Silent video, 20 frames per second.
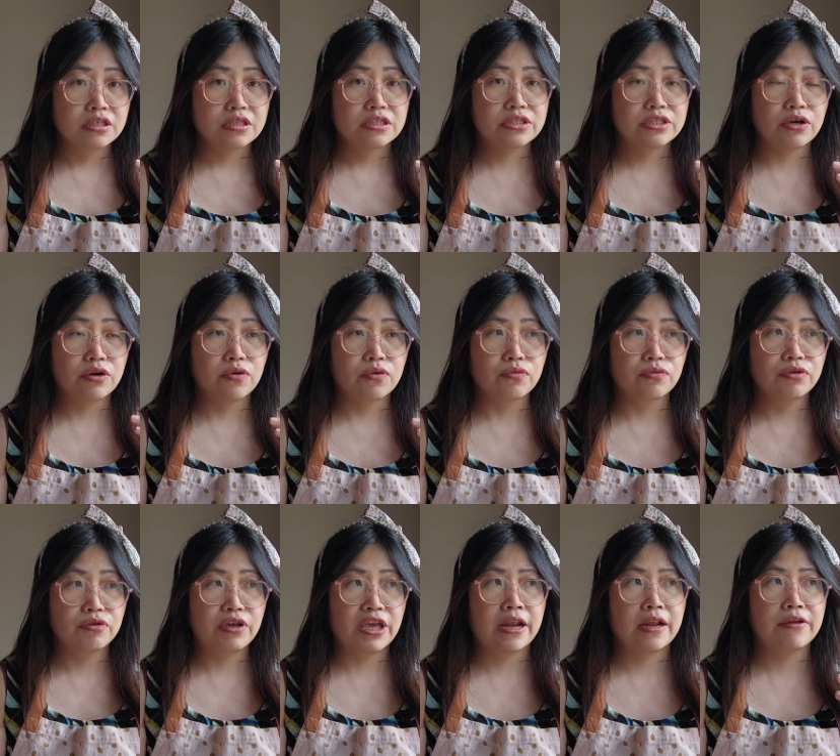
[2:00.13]
So
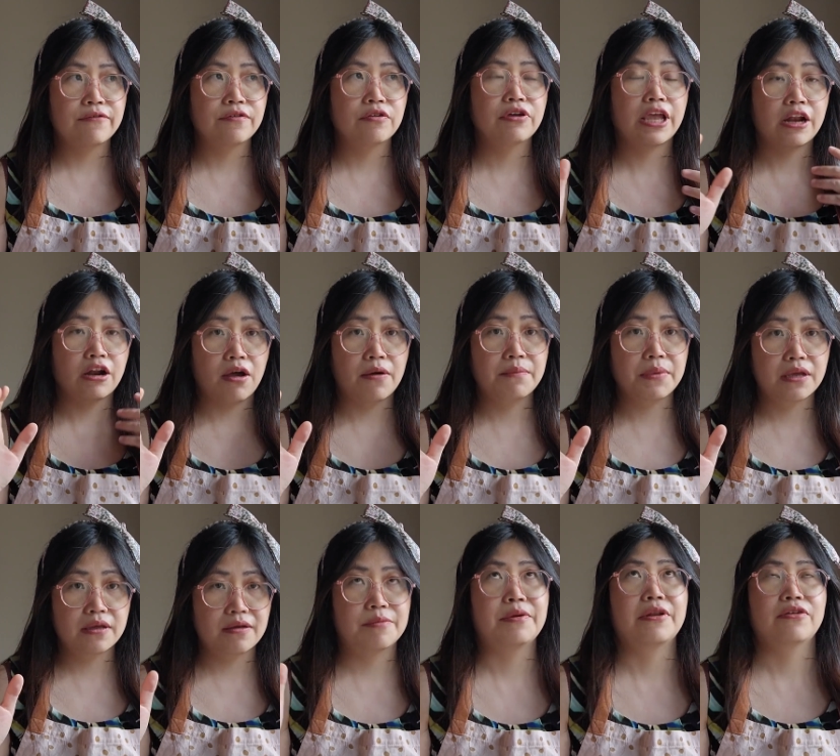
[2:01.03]
you cannot
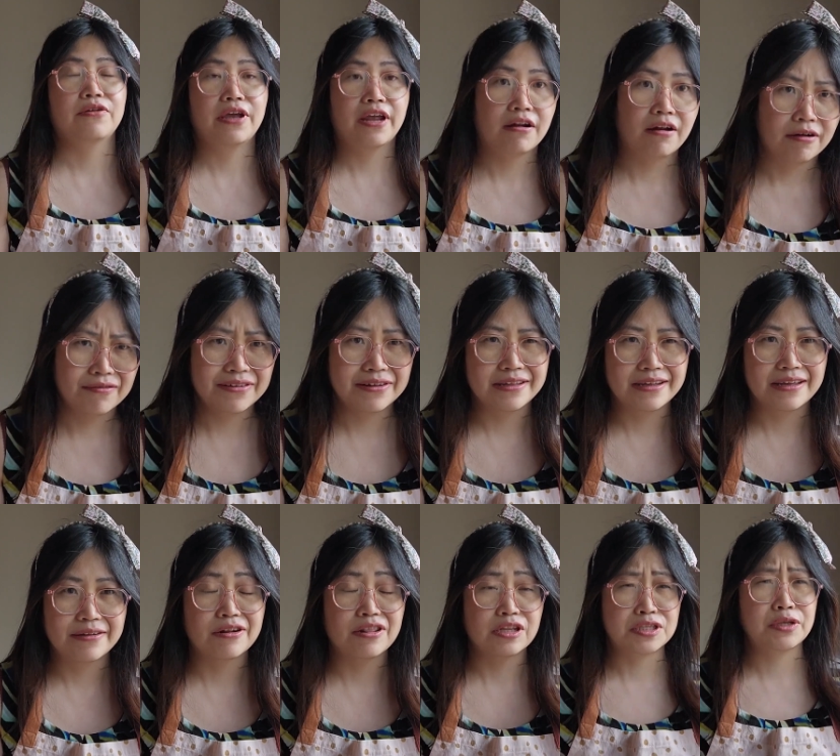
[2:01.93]
really,
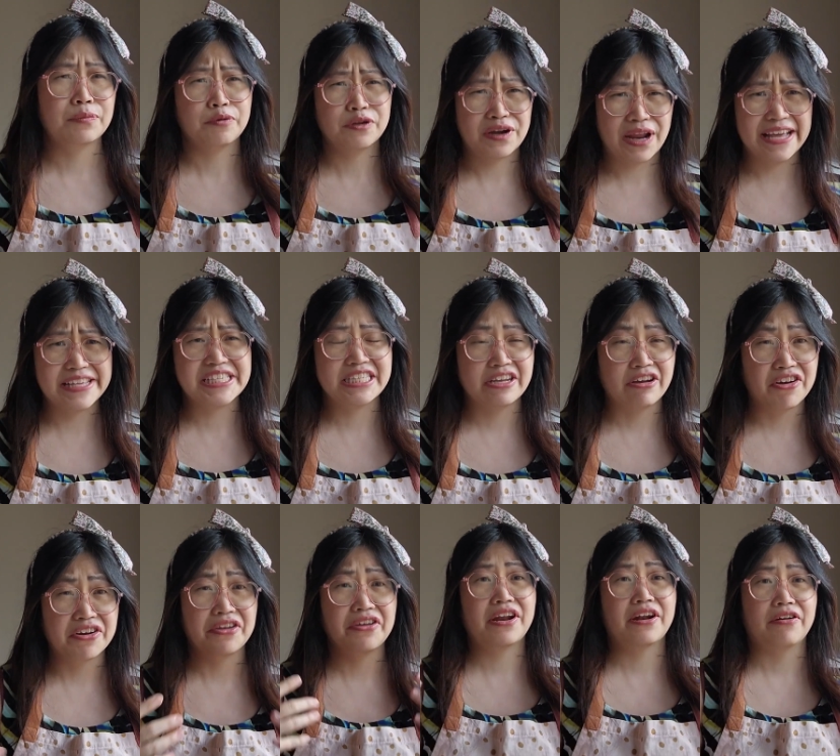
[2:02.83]
unless you put AC
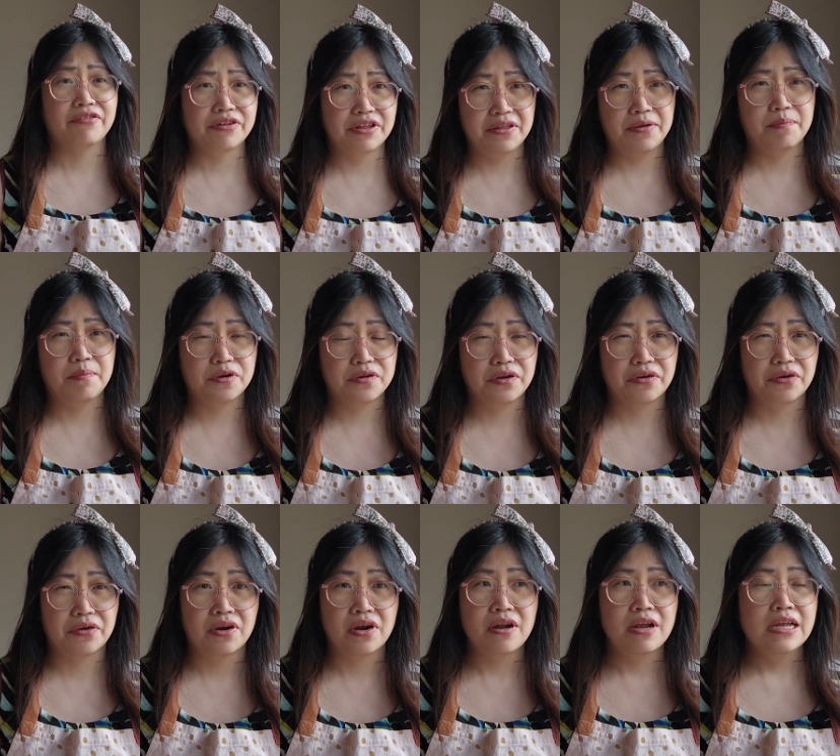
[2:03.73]
on, you cannot really put
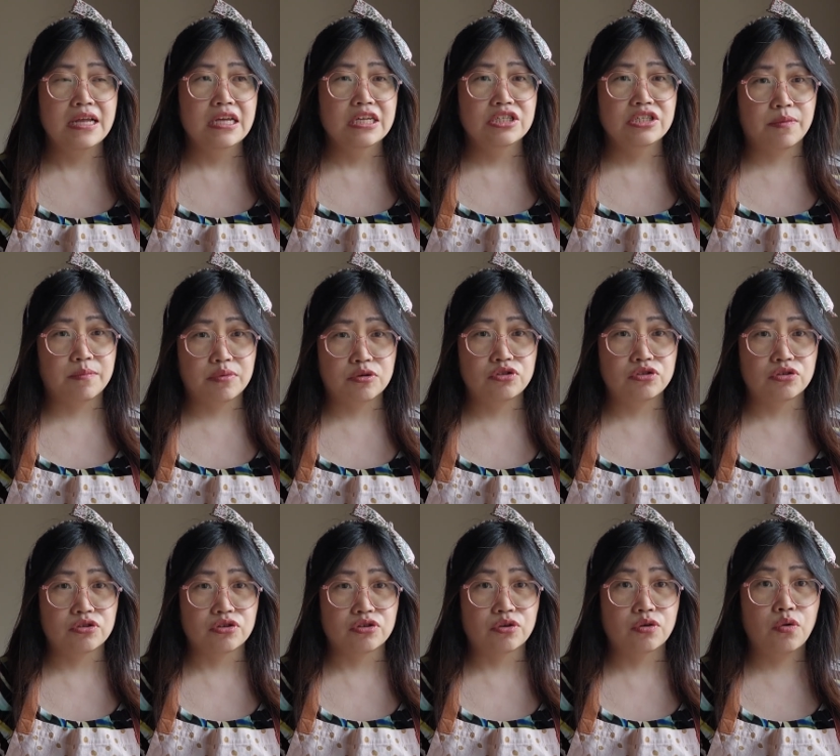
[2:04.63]
your
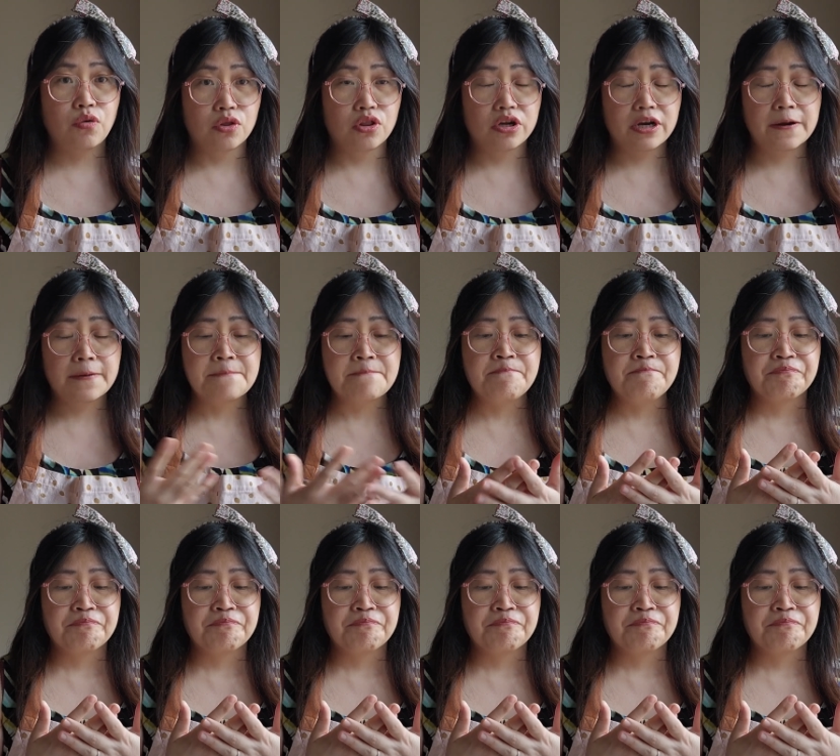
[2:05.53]
temperature cooler.